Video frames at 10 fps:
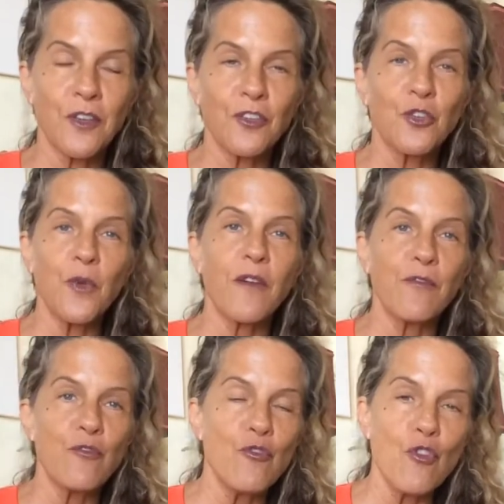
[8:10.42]
You
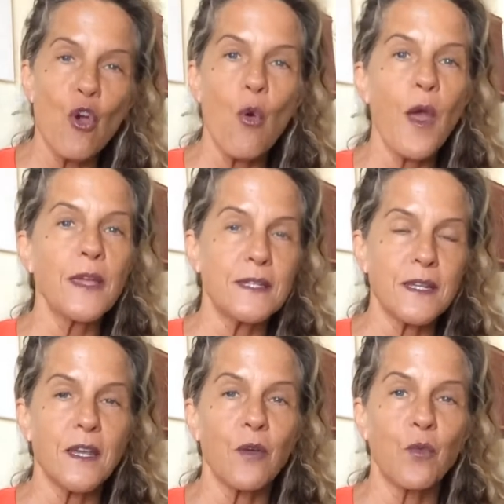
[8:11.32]
have no
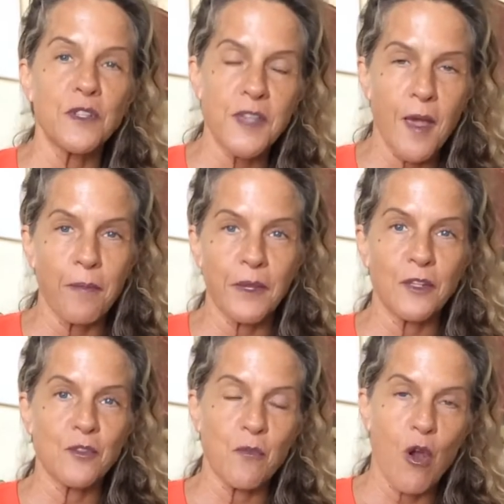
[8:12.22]
idea what's
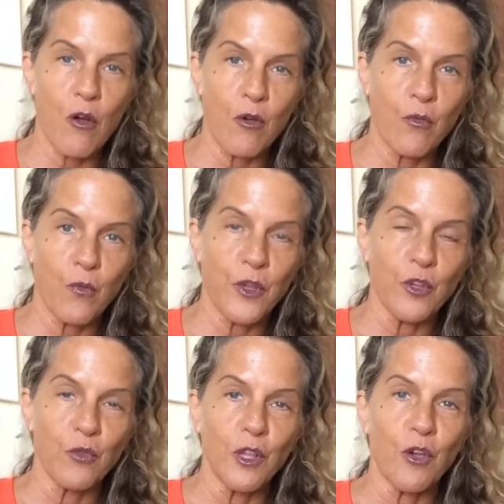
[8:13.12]
happening tomorrow when
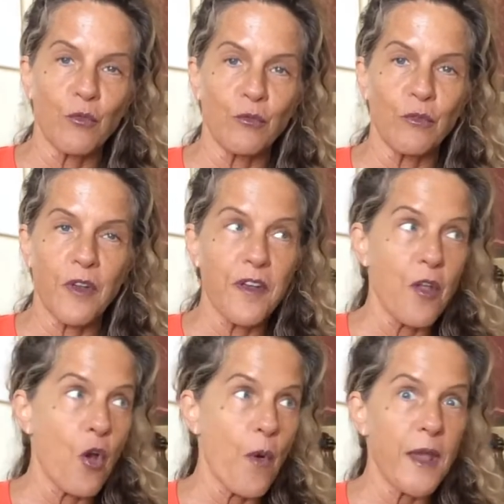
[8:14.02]
you're alone.
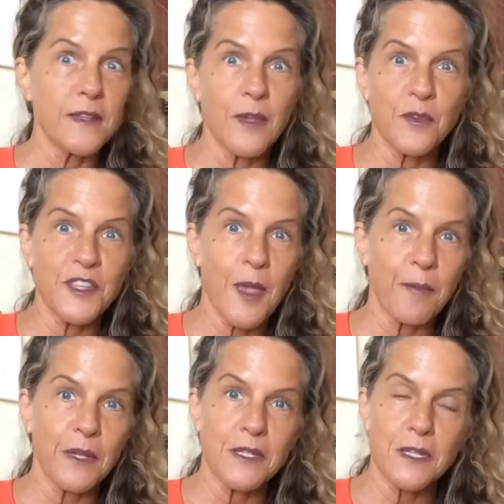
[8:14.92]
No idea what's
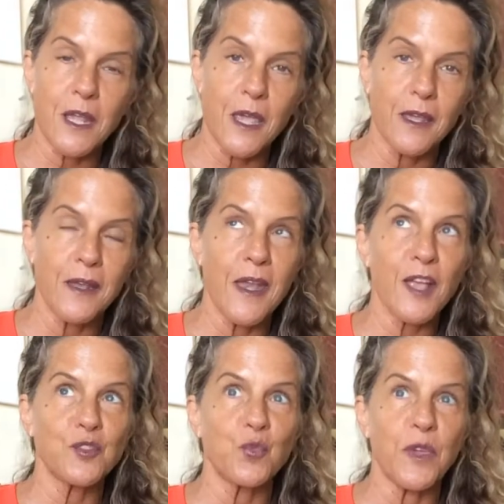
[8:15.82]
happening today,
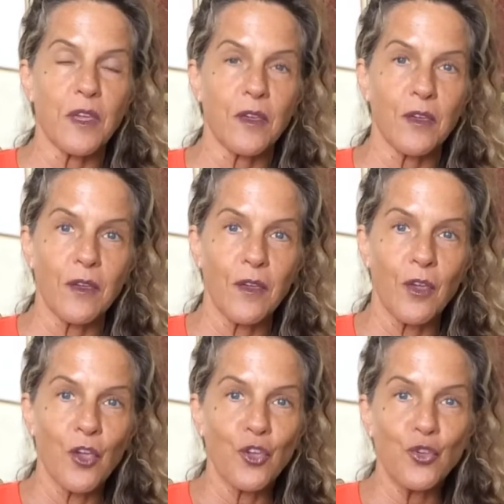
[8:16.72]
next week.
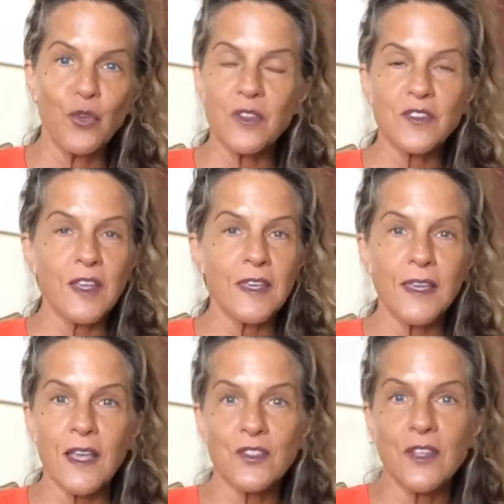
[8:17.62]
You could say
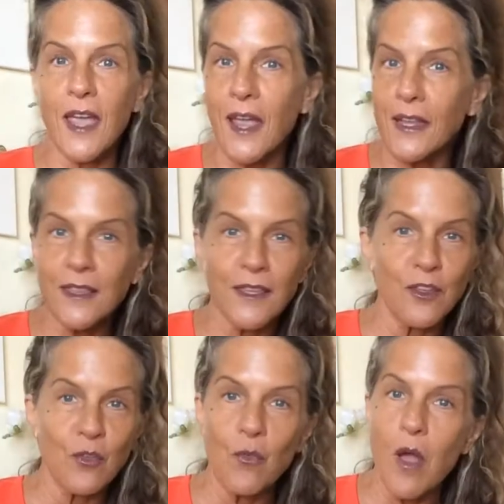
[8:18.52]
yes to anything
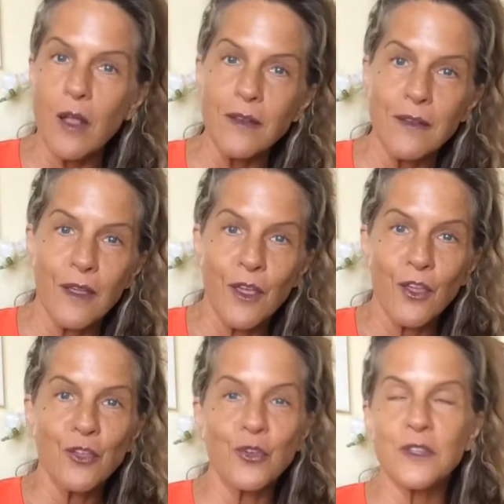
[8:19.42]
you want.
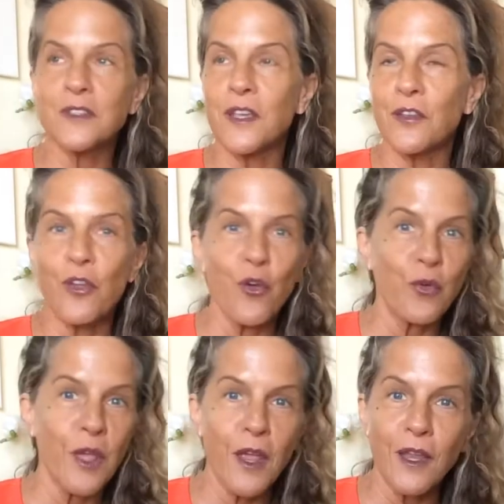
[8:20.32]
You could say no
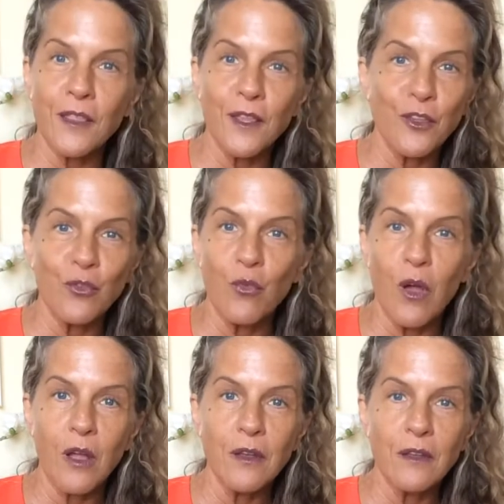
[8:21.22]
to anything you
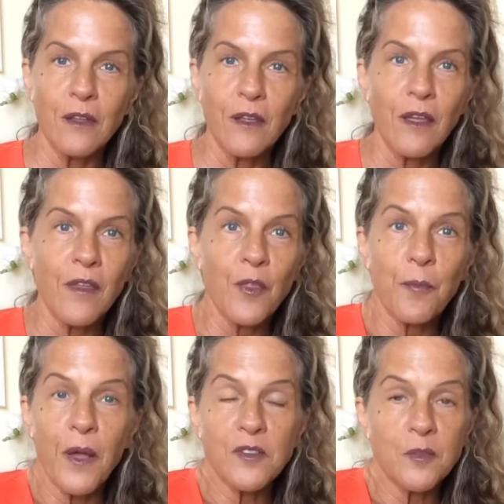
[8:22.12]
want. The
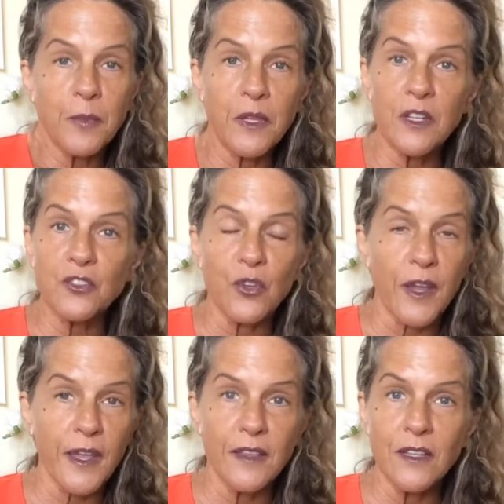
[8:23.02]
possibilities are
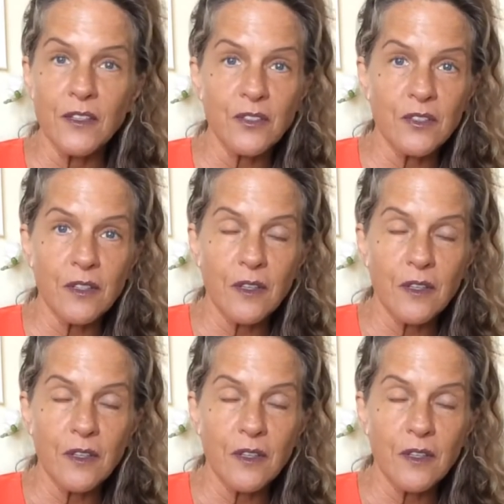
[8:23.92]
endless.